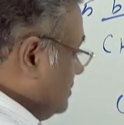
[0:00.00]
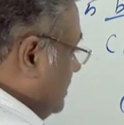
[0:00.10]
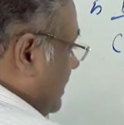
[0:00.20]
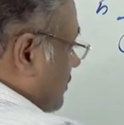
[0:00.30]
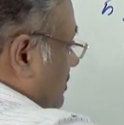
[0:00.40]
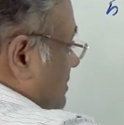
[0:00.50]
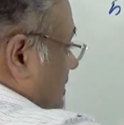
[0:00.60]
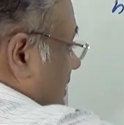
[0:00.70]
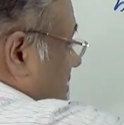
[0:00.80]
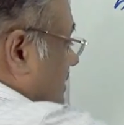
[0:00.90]
It can
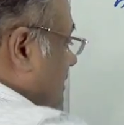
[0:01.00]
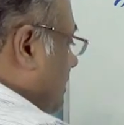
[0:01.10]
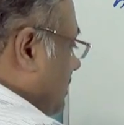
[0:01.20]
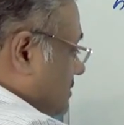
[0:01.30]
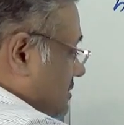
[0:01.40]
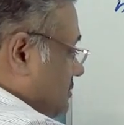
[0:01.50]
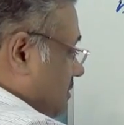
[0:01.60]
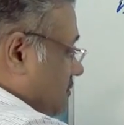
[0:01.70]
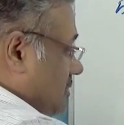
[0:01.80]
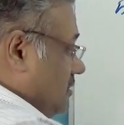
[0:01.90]
oxidize aldehyde. This
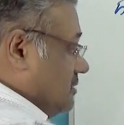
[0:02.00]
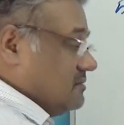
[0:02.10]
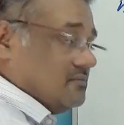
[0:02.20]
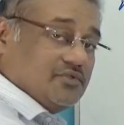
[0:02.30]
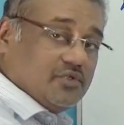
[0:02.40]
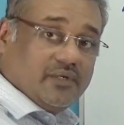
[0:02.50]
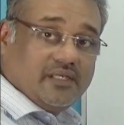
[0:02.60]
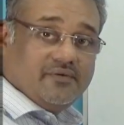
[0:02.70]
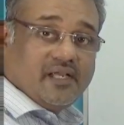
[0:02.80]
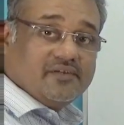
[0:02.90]
one will not show
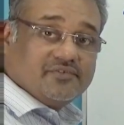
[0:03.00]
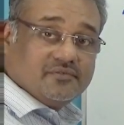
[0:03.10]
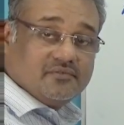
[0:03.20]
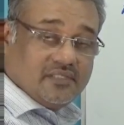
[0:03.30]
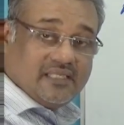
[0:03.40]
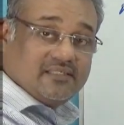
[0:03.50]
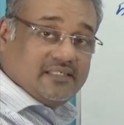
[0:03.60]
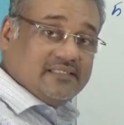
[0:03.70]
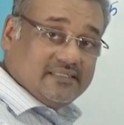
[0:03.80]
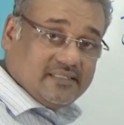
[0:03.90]
any reaction, so that's
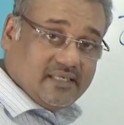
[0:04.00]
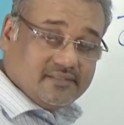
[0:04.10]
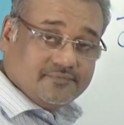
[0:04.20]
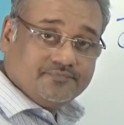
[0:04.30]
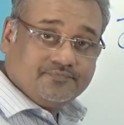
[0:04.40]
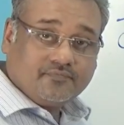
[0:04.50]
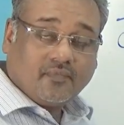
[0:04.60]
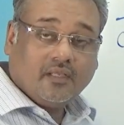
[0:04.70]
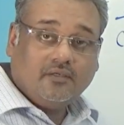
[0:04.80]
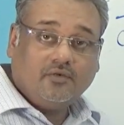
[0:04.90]
an easy test.
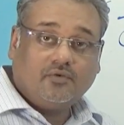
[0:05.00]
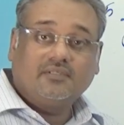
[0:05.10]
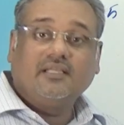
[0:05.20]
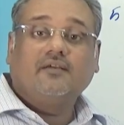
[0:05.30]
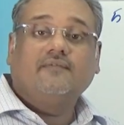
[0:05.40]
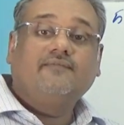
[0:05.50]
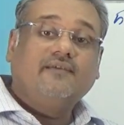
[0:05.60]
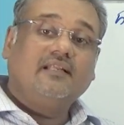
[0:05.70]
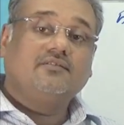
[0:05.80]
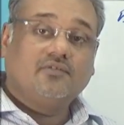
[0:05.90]
You could think of
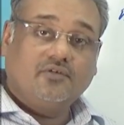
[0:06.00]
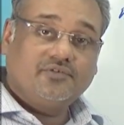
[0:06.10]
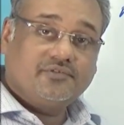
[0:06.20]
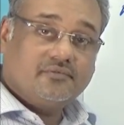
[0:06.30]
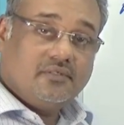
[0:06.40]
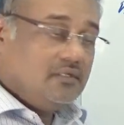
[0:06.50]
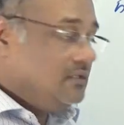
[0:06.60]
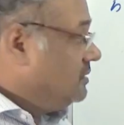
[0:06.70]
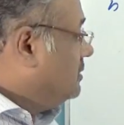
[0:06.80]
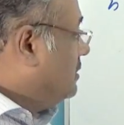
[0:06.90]
Felling solution.
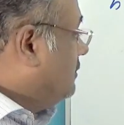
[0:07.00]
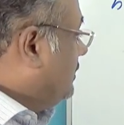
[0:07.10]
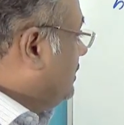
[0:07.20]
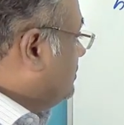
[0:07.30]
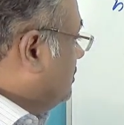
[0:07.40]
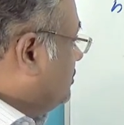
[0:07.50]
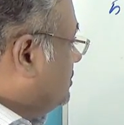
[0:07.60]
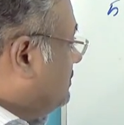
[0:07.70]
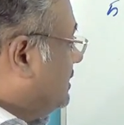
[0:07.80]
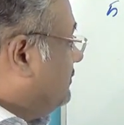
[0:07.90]
Felling
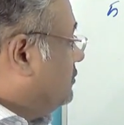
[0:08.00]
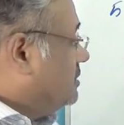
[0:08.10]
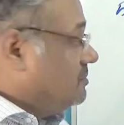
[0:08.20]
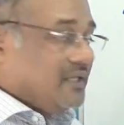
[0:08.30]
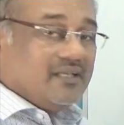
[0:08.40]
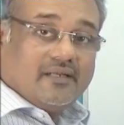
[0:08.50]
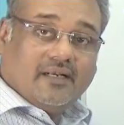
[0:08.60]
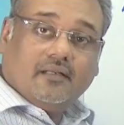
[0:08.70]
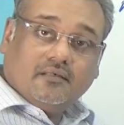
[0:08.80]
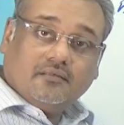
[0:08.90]
solution will give you the brick
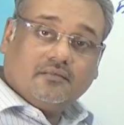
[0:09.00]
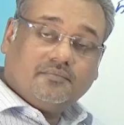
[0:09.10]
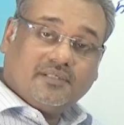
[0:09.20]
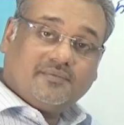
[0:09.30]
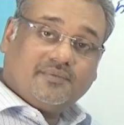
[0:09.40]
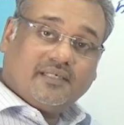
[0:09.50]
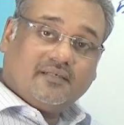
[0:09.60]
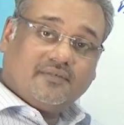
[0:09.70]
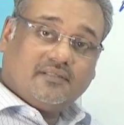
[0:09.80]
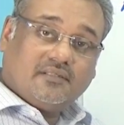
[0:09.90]
red
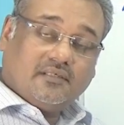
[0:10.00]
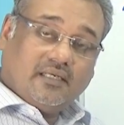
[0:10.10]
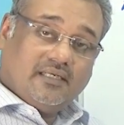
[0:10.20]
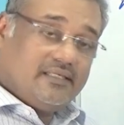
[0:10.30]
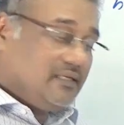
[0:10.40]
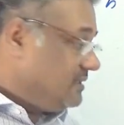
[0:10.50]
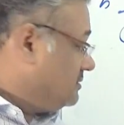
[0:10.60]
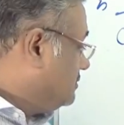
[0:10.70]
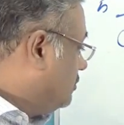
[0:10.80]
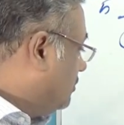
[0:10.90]
precipitate with aldehyde,
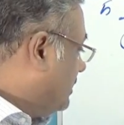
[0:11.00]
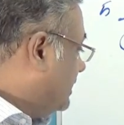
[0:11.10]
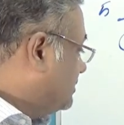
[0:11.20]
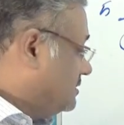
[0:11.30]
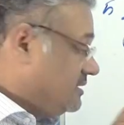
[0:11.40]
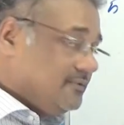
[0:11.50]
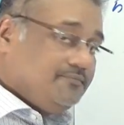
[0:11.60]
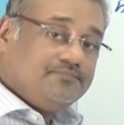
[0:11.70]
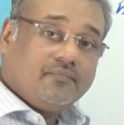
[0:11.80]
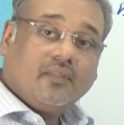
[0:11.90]
no reaction there.